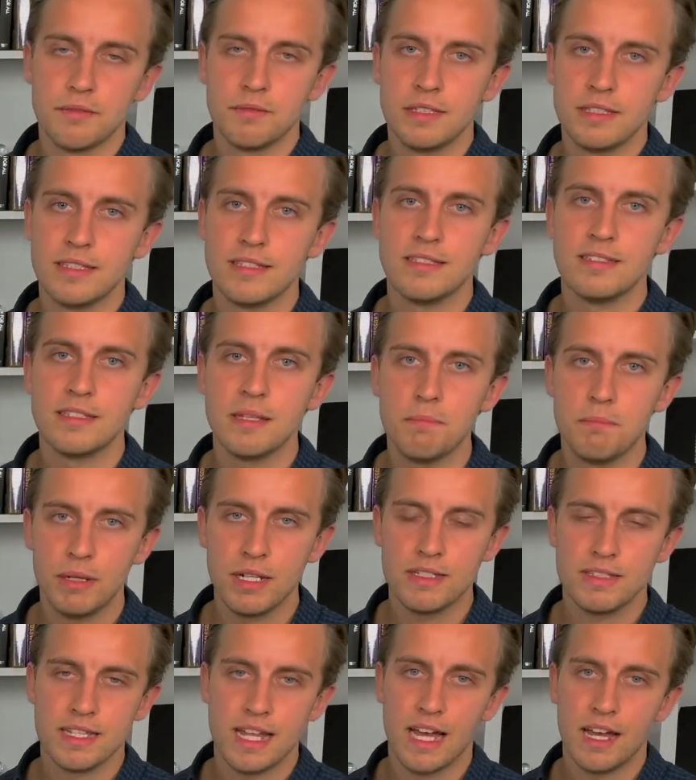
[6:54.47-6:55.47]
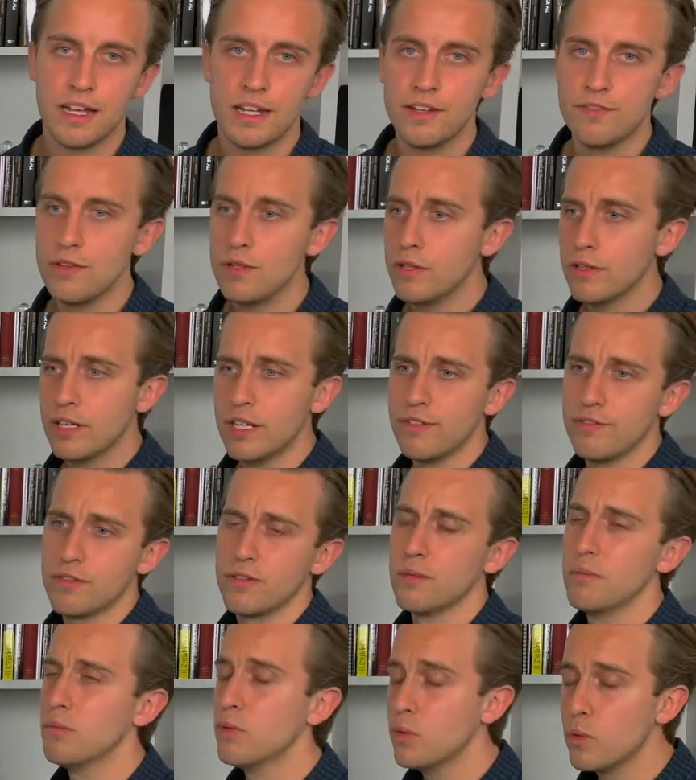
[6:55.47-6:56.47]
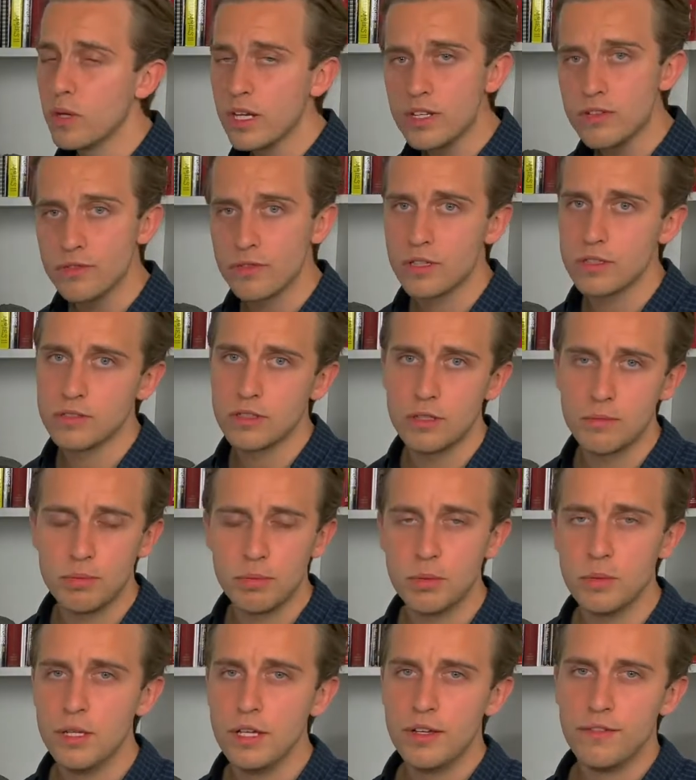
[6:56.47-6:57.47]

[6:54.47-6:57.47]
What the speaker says: It's as simple as that. And if you look at it for a mortgage, for example,